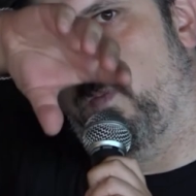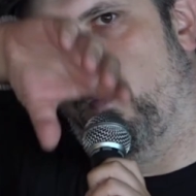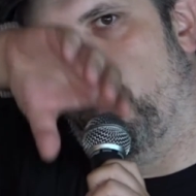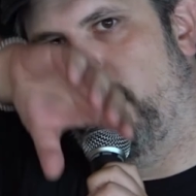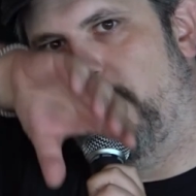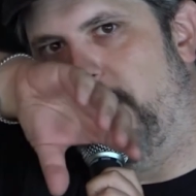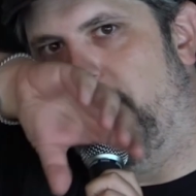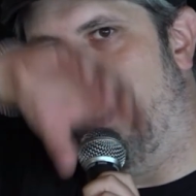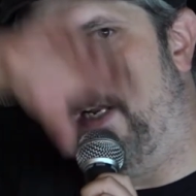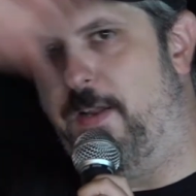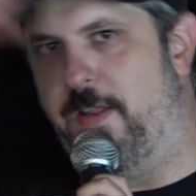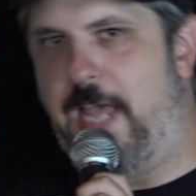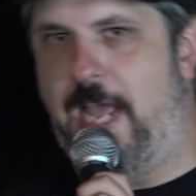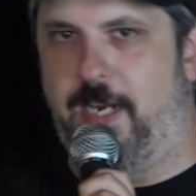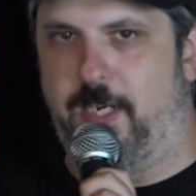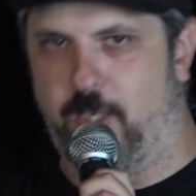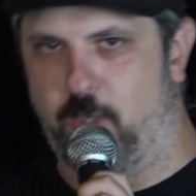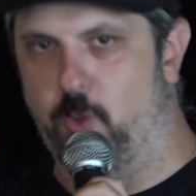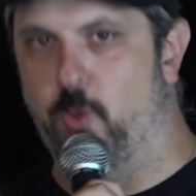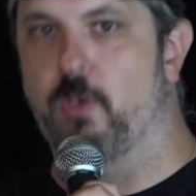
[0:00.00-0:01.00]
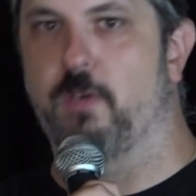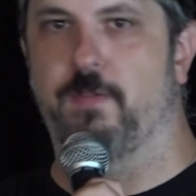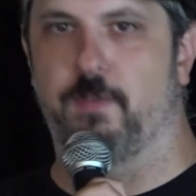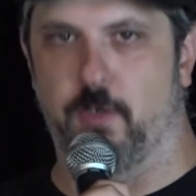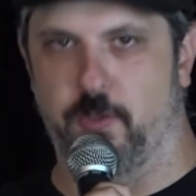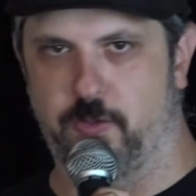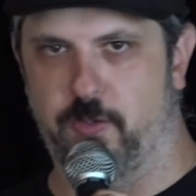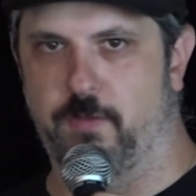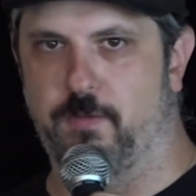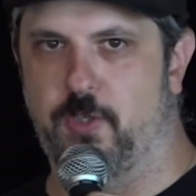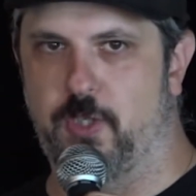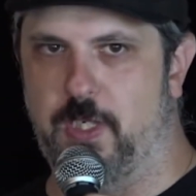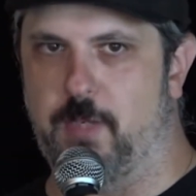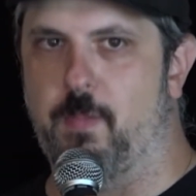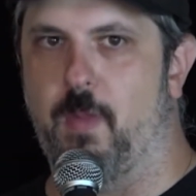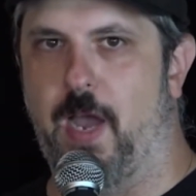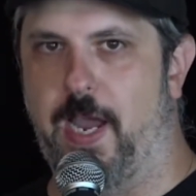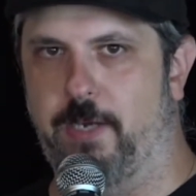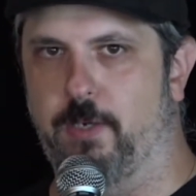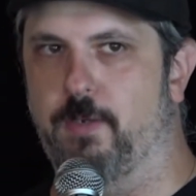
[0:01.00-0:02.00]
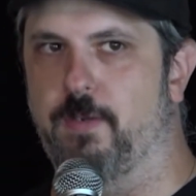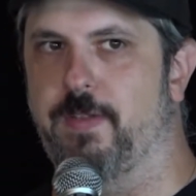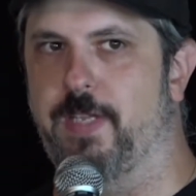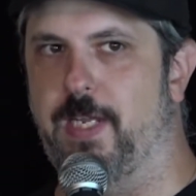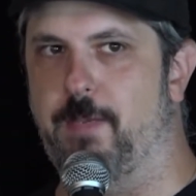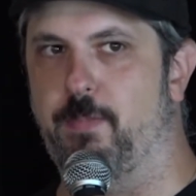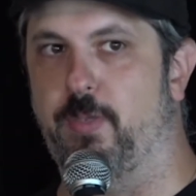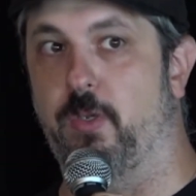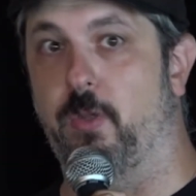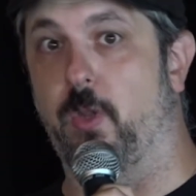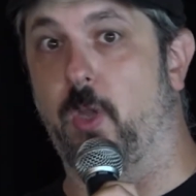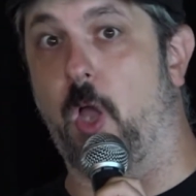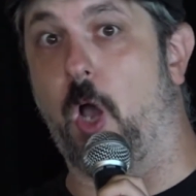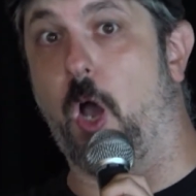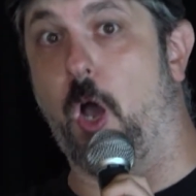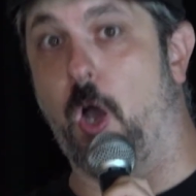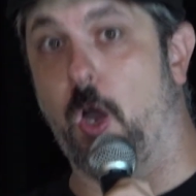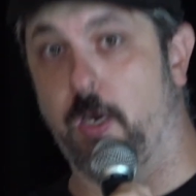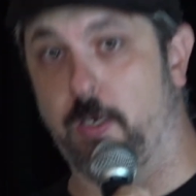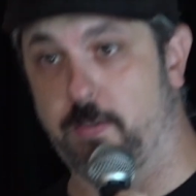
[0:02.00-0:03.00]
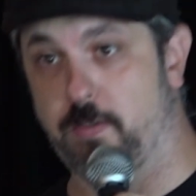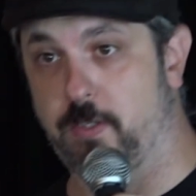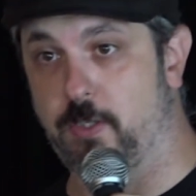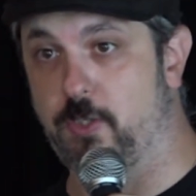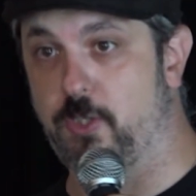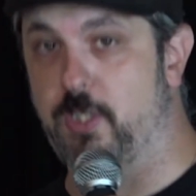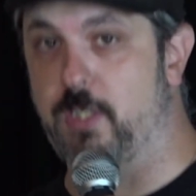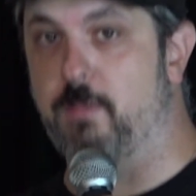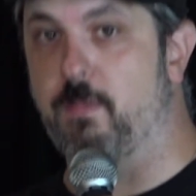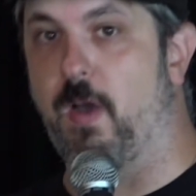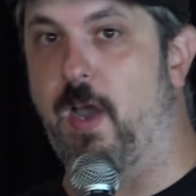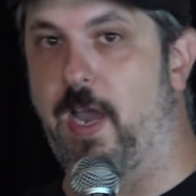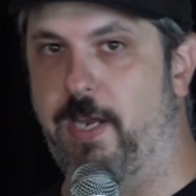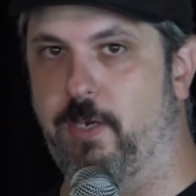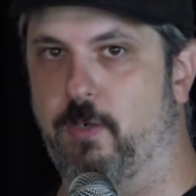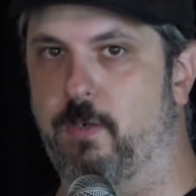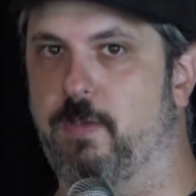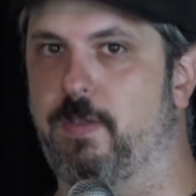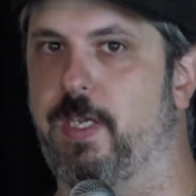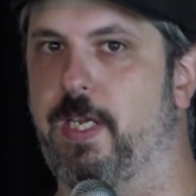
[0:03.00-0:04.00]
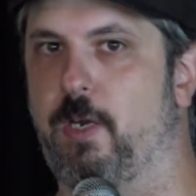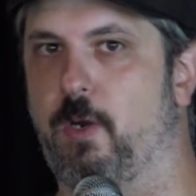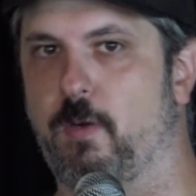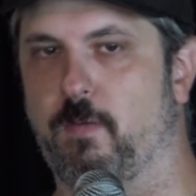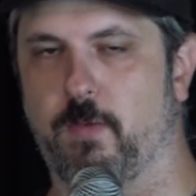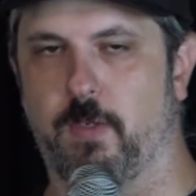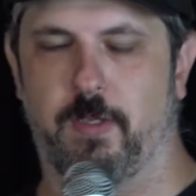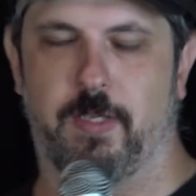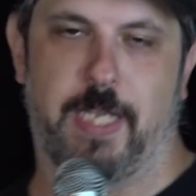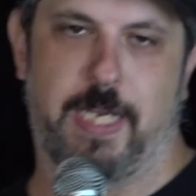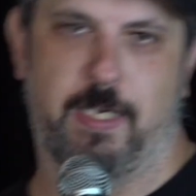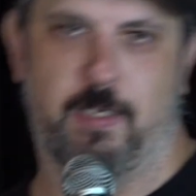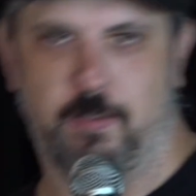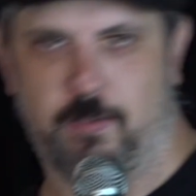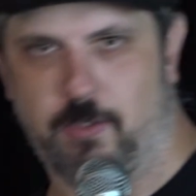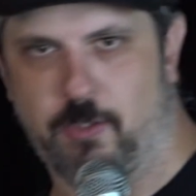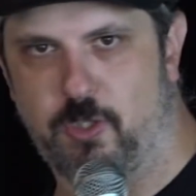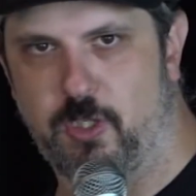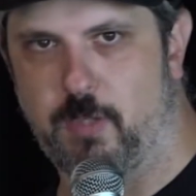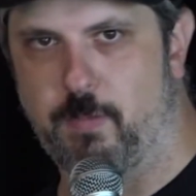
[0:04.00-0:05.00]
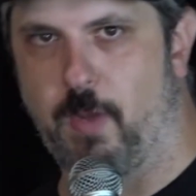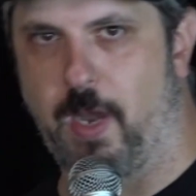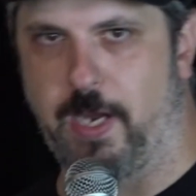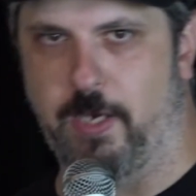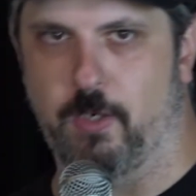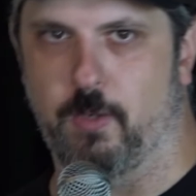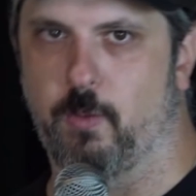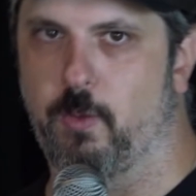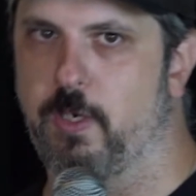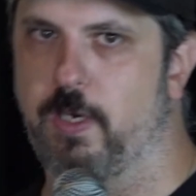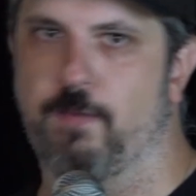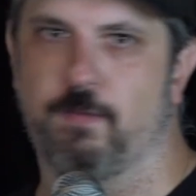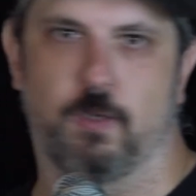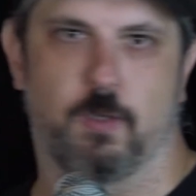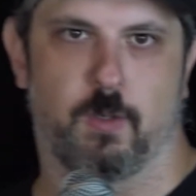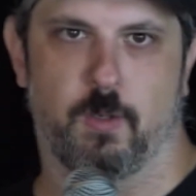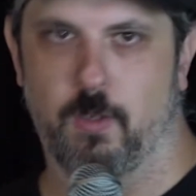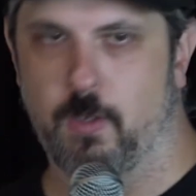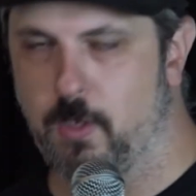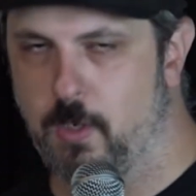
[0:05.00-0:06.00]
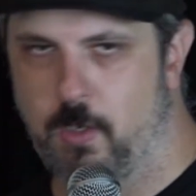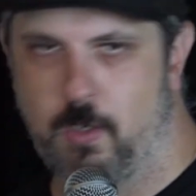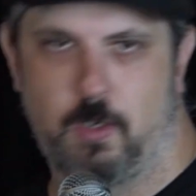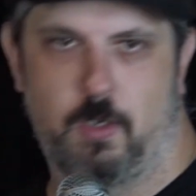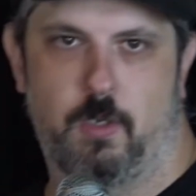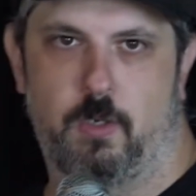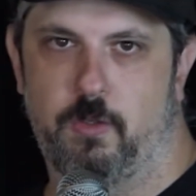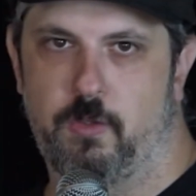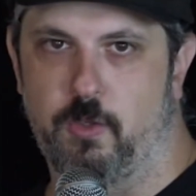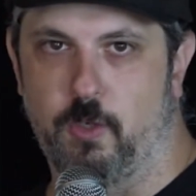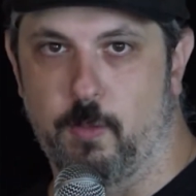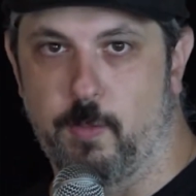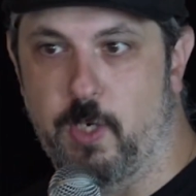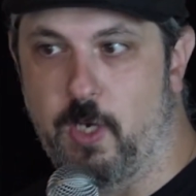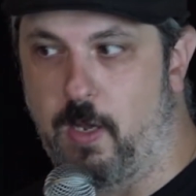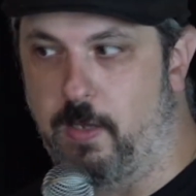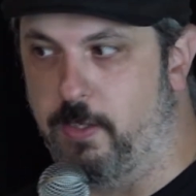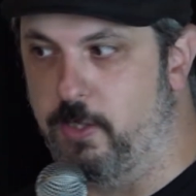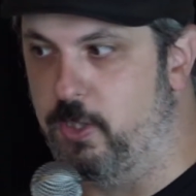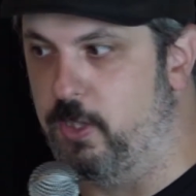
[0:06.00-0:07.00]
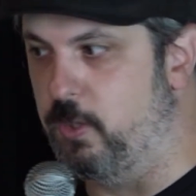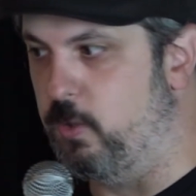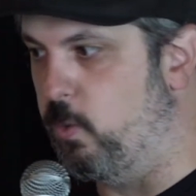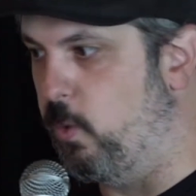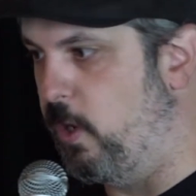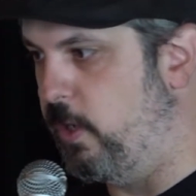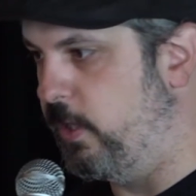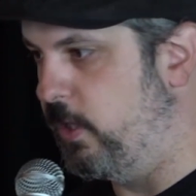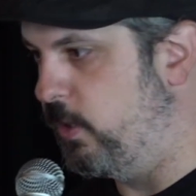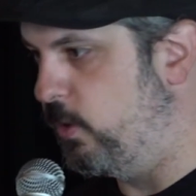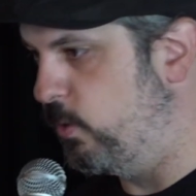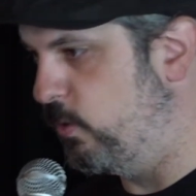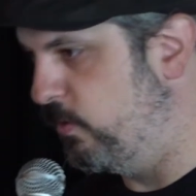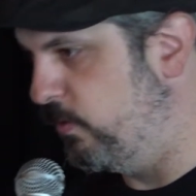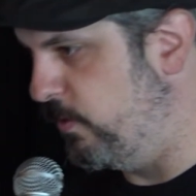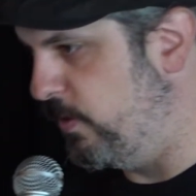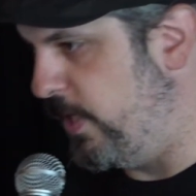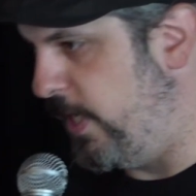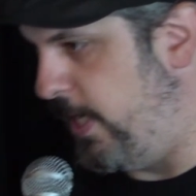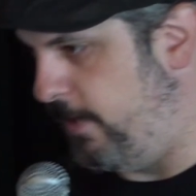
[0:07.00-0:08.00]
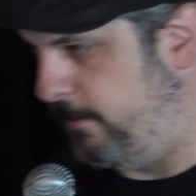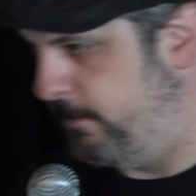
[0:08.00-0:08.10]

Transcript: in that universe of G minor. They belong to G minor. They are related to G minor, whatever terminology you want to use for that.